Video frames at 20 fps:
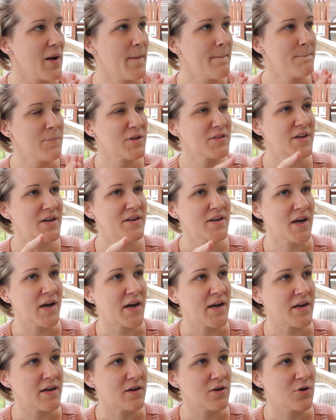but then
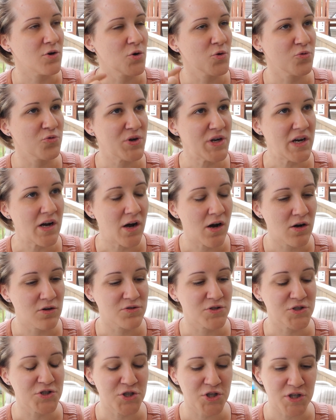I rehung
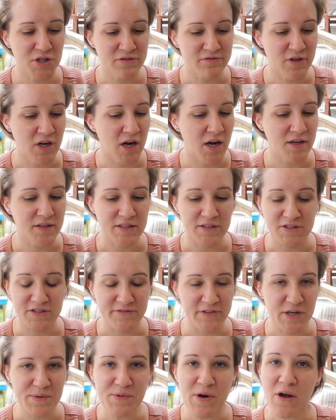the curtain rod, and I was
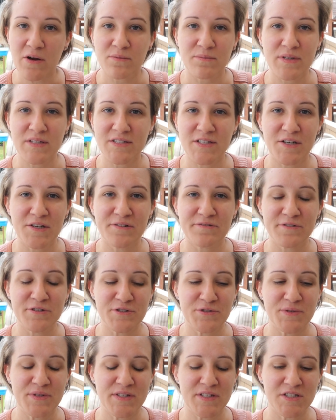very proud of myself for
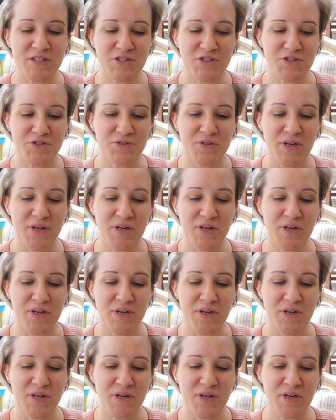doing this too.